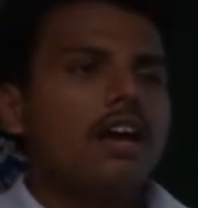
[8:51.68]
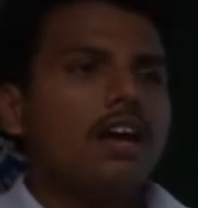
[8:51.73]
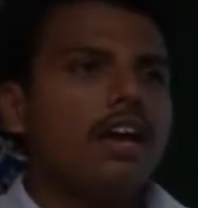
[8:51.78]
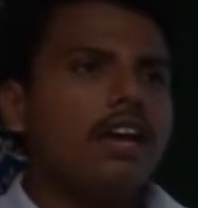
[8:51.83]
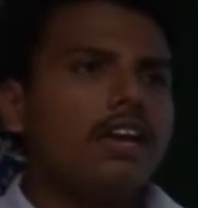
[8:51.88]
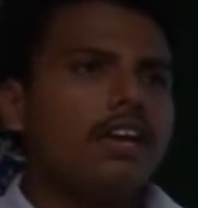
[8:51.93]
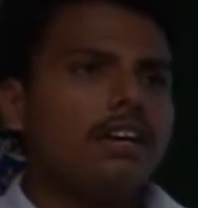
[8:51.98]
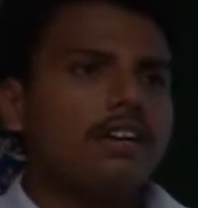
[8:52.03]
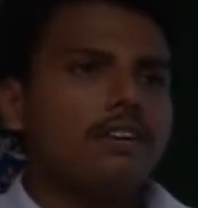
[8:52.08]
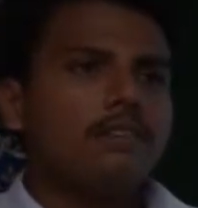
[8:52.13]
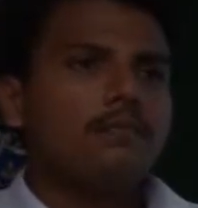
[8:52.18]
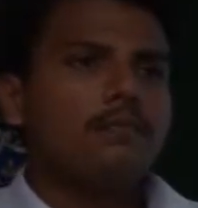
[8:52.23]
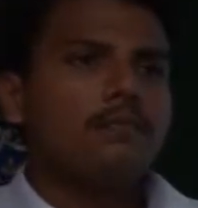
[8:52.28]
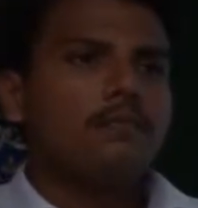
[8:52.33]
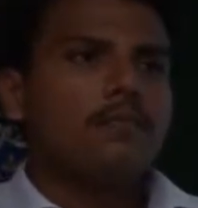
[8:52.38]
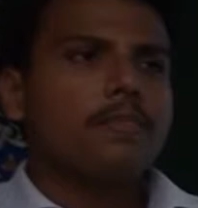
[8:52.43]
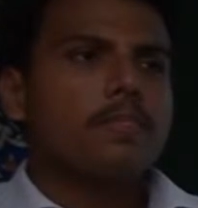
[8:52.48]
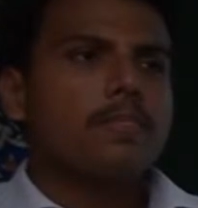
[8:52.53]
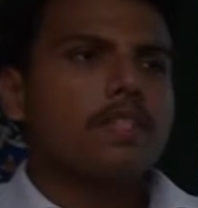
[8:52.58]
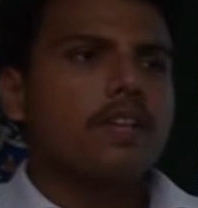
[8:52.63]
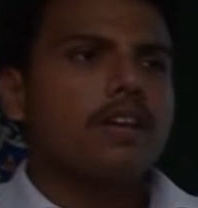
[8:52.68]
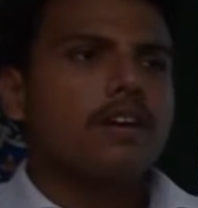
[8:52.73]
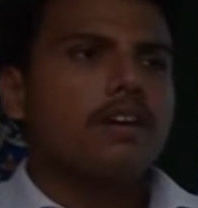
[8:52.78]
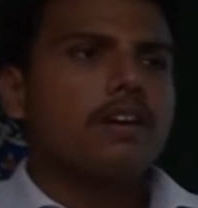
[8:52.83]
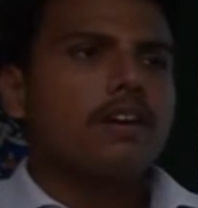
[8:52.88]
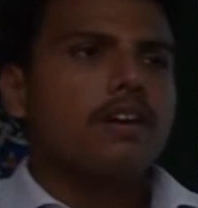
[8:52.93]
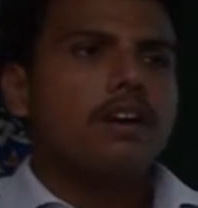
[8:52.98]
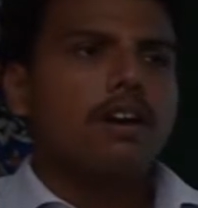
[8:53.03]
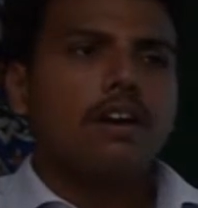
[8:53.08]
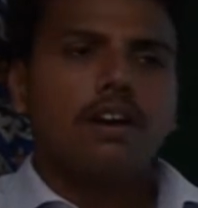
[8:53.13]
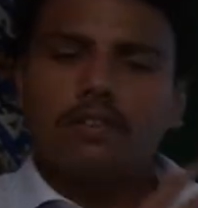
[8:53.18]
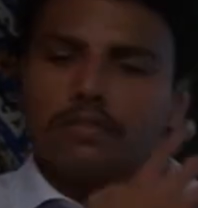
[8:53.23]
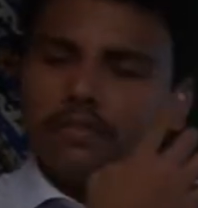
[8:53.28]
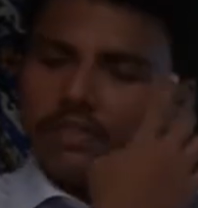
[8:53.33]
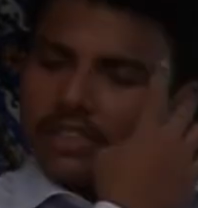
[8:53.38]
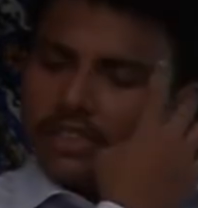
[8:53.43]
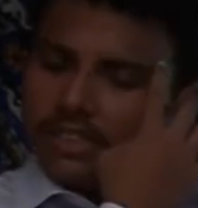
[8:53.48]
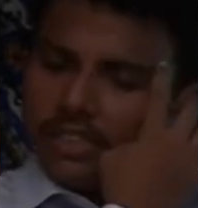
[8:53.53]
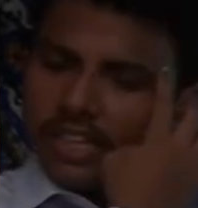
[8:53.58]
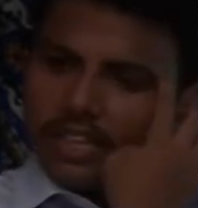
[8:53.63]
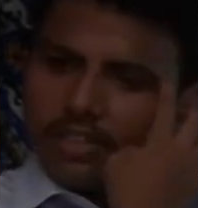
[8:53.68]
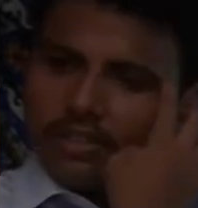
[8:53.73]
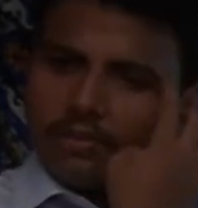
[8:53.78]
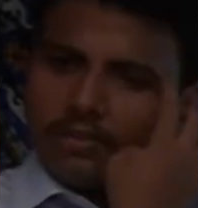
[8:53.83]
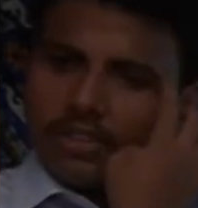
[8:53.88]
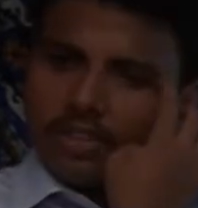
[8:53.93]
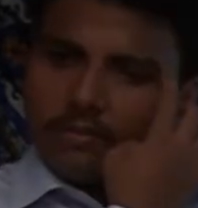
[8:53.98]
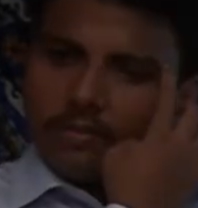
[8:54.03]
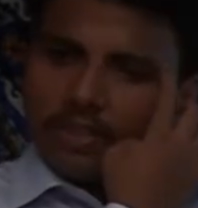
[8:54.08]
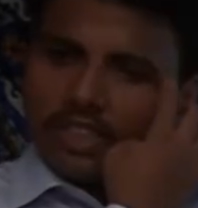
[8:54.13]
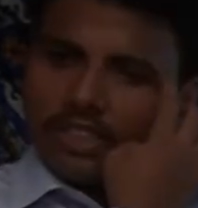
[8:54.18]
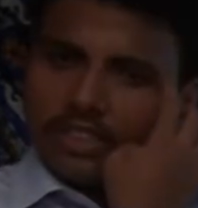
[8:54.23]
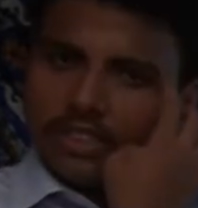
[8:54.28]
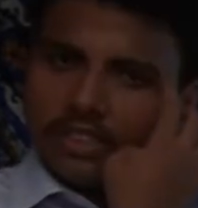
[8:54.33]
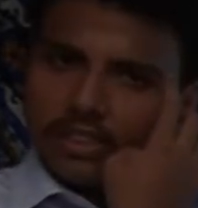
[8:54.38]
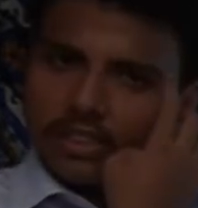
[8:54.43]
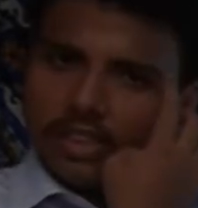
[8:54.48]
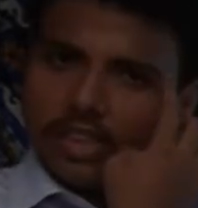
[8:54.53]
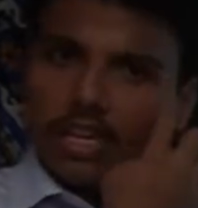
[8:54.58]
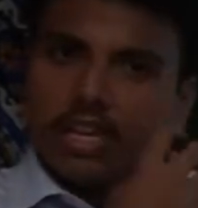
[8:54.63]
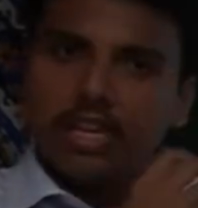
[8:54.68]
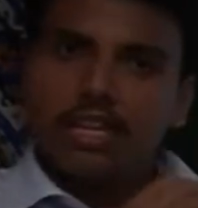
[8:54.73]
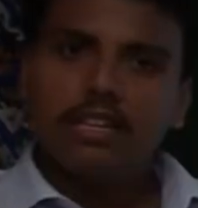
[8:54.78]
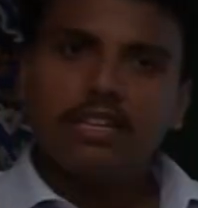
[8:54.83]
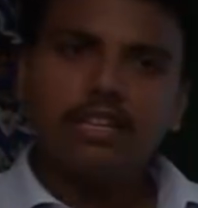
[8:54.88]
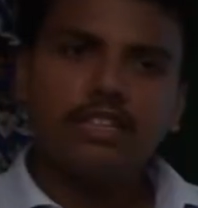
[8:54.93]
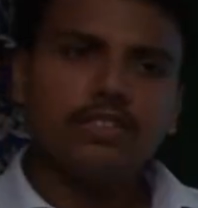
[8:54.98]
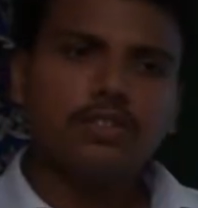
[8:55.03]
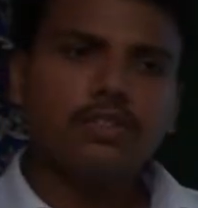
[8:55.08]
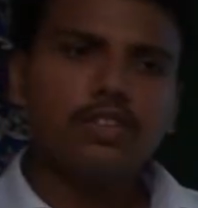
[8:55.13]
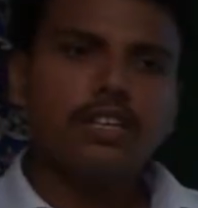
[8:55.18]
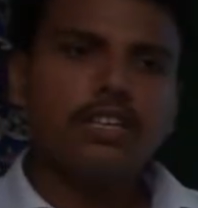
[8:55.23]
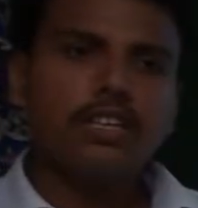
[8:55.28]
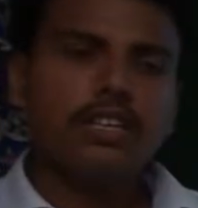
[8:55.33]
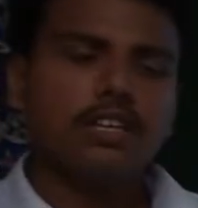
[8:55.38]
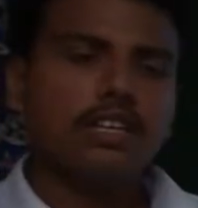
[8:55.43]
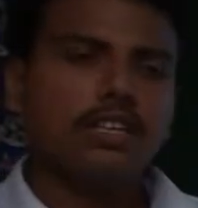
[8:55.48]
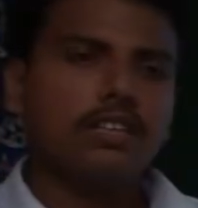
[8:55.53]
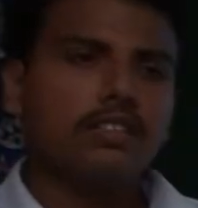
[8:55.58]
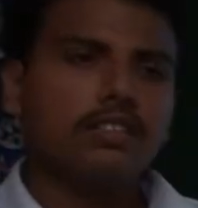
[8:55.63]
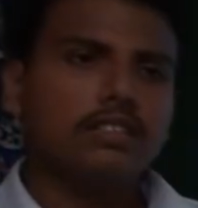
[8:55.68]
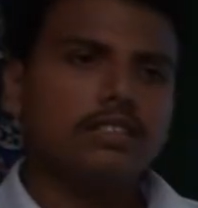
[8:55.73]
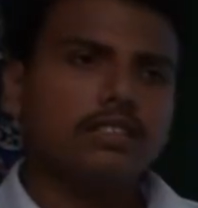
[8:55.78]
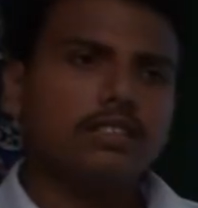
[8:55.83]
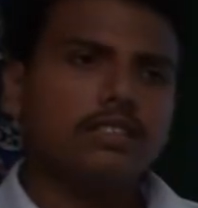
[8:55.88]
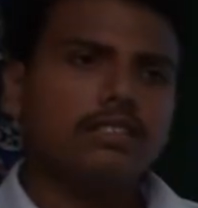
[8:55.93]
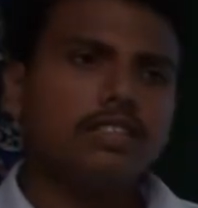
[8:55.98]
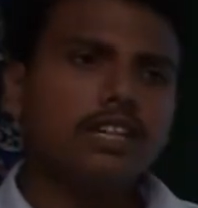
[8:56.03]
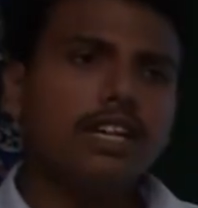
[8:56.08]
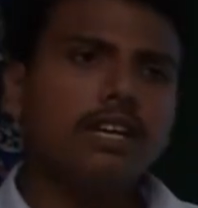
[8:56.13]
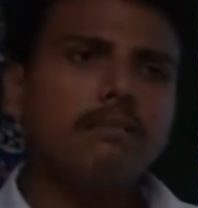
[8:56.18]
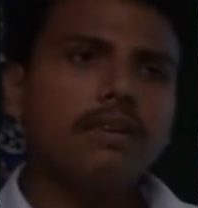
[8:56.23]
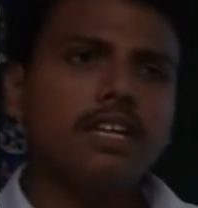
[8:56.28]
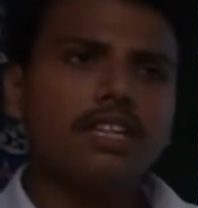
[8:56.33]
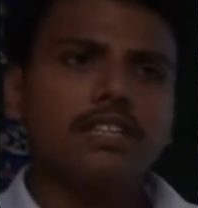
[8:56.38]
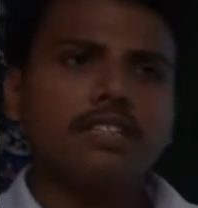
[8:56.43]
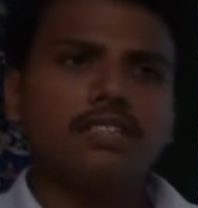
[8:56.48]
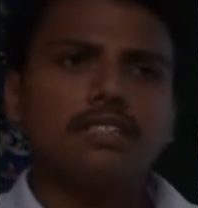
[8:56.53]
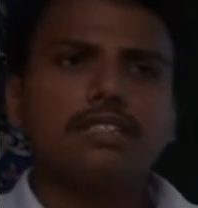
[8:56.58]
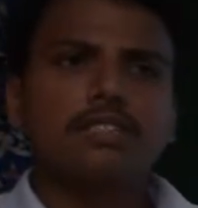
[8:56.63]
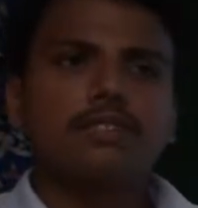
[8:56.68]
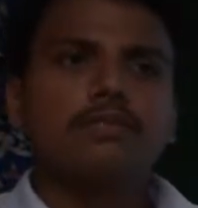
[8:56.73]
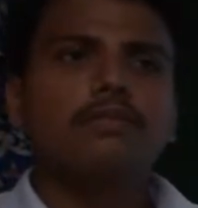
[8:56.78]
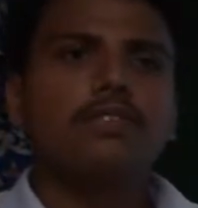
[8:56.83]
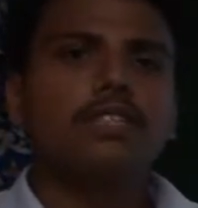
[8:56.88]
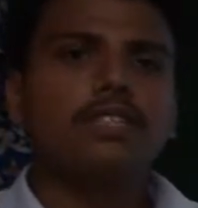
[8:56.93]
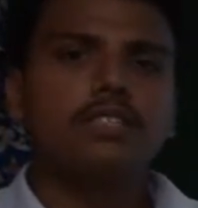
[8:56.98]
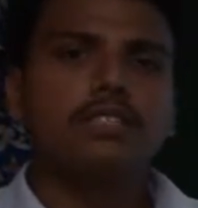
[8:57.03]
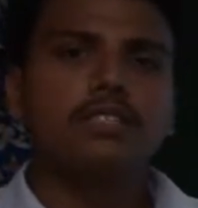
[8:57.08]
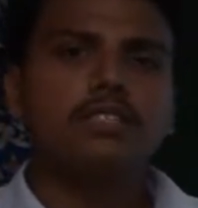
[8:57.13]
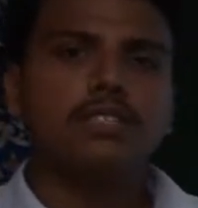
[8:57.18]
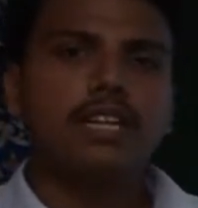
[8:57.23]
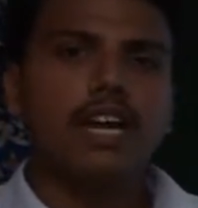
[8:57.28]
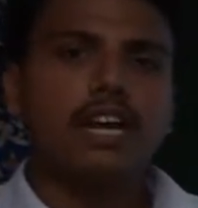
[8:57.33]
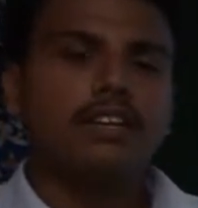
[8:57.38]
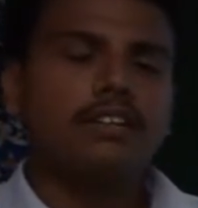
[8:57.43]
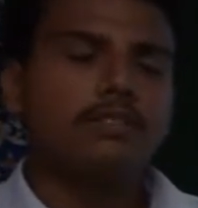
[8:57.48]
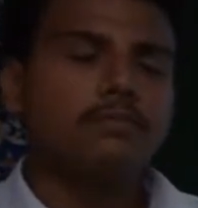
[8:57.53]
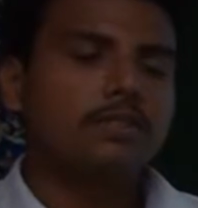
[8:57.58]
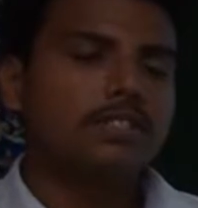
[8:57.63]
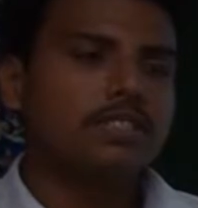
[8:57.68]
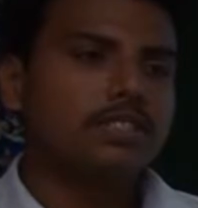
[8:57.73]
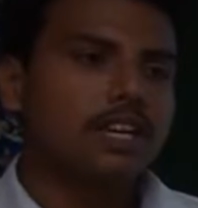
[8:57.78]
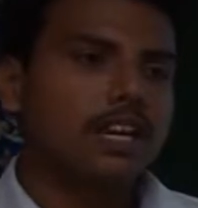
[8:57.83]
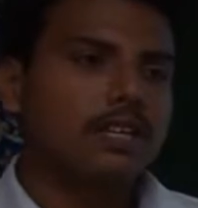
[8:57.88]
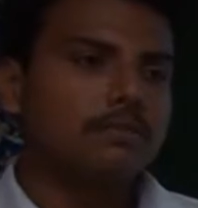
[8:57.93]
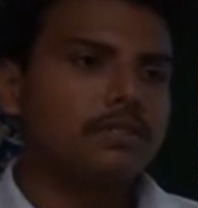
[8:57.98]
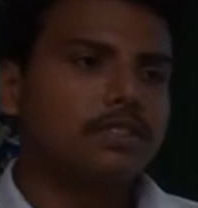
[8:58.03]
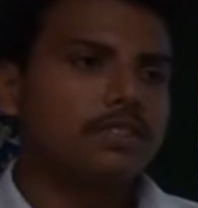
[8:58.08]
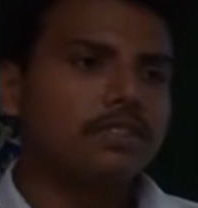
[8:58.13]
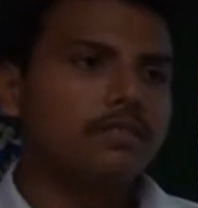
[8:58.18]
Here, for stage of completion, there is only 3 methods which the standard prescribes.